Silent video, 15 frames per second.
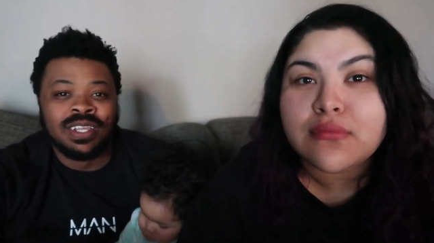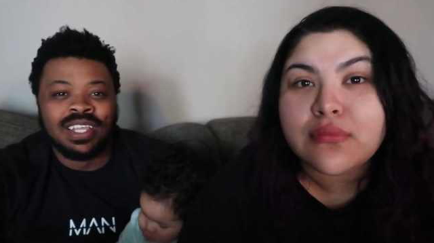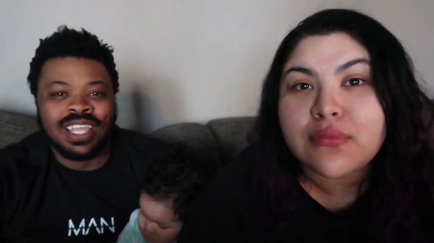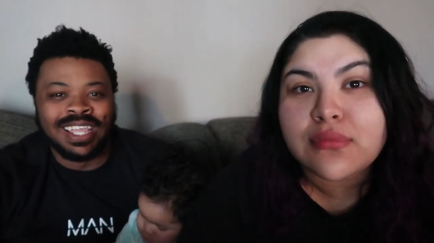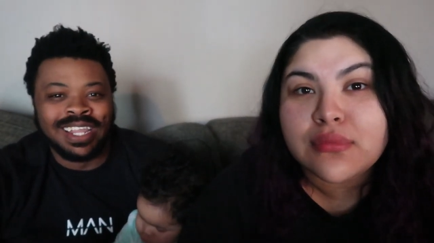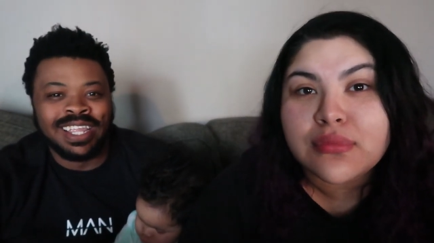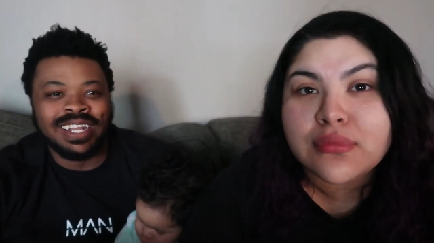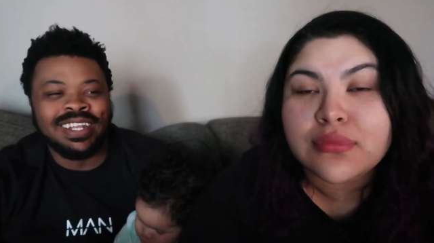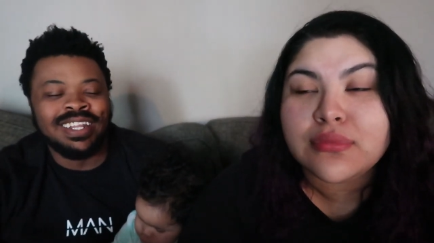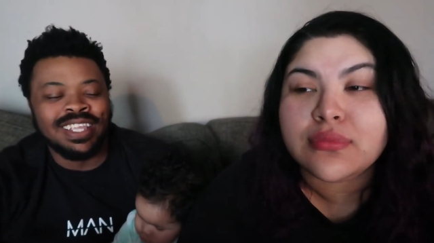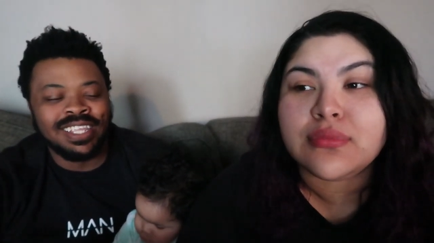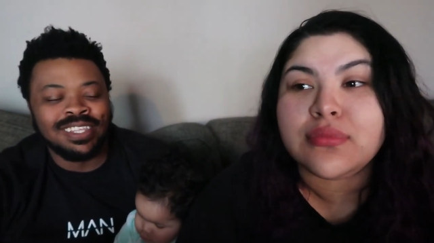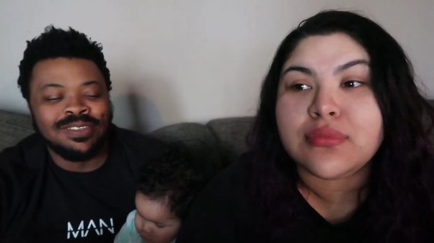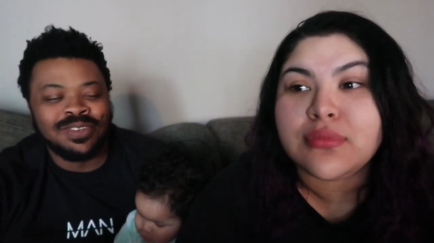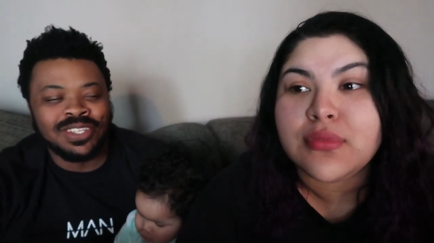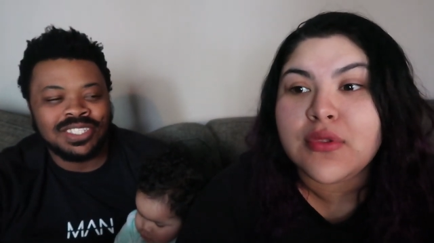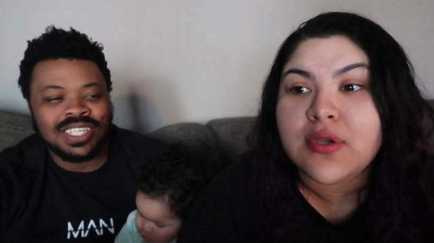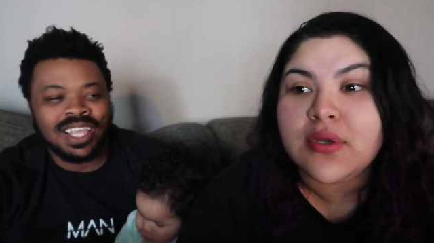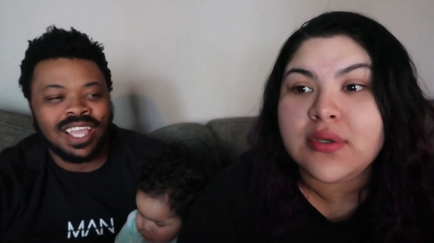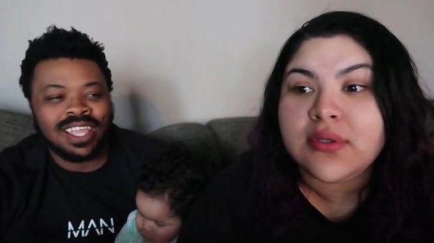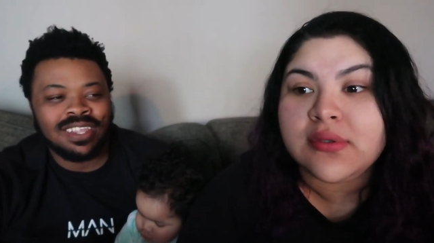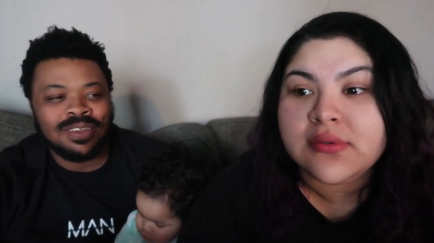Speaker 1: and then you
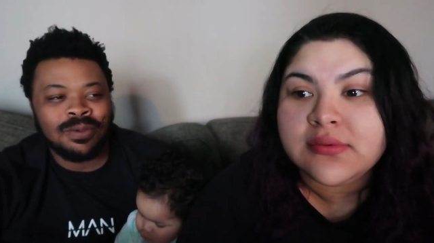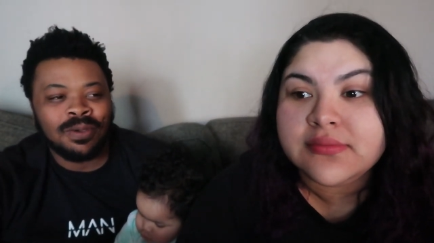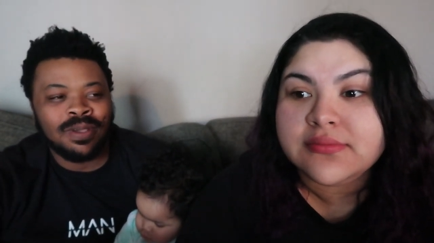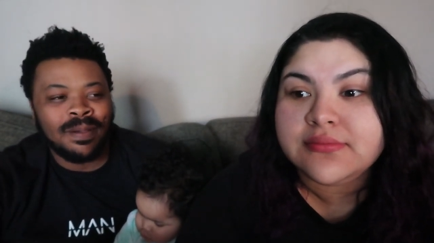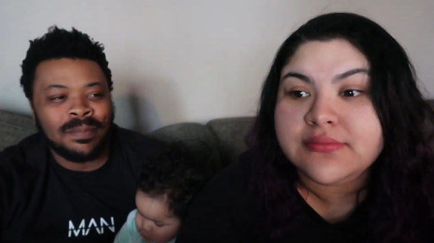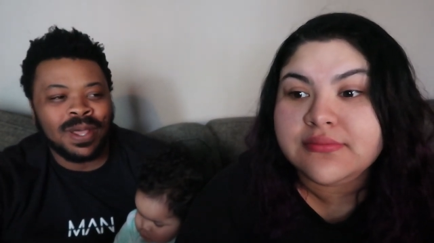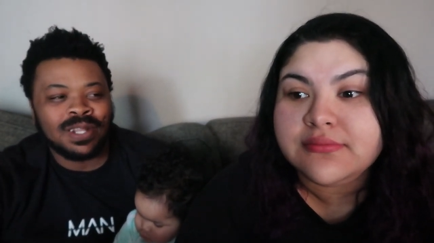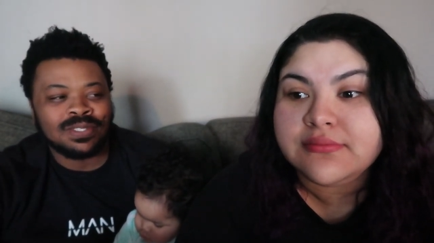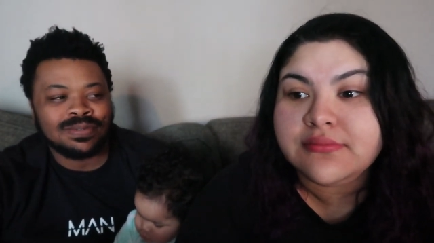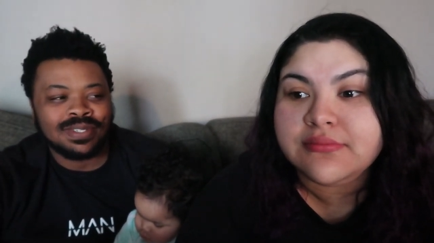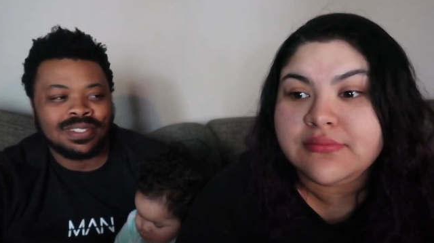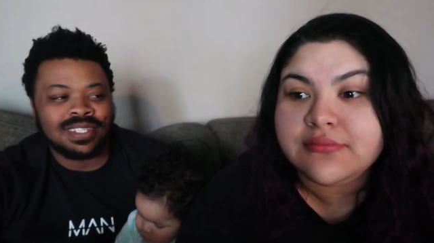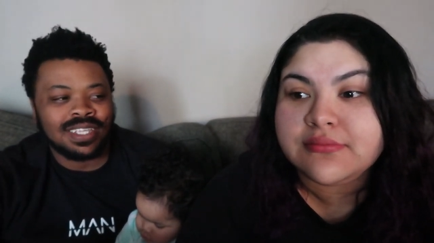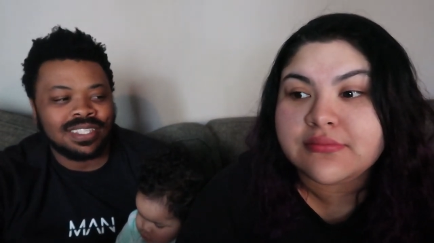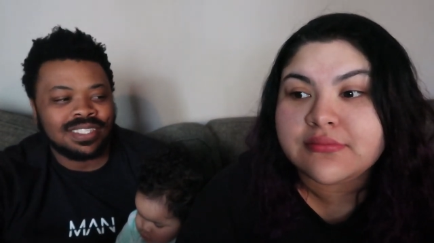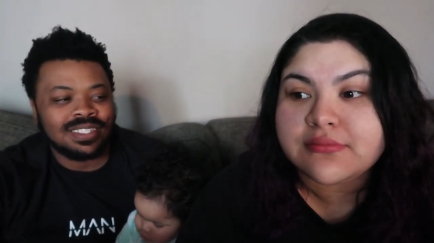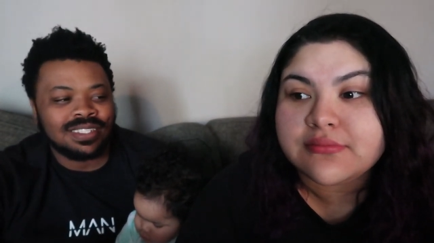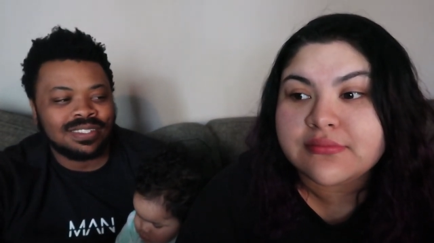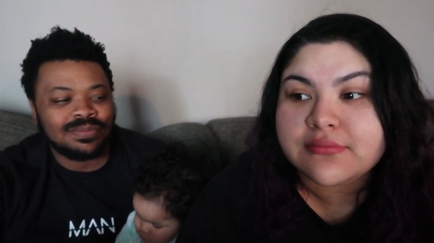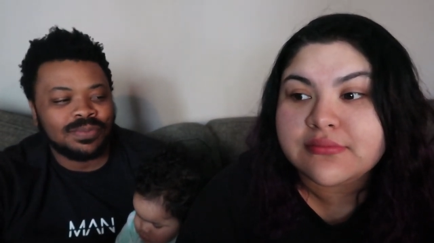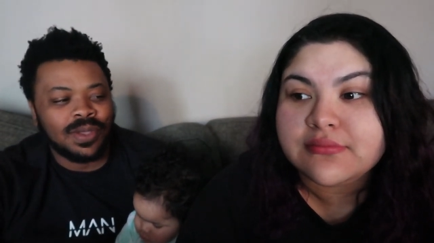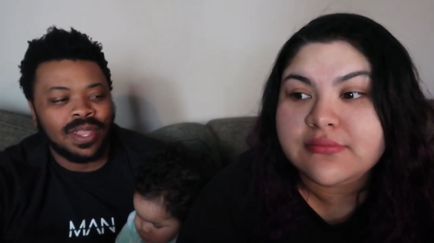decide, you know I might as well take this while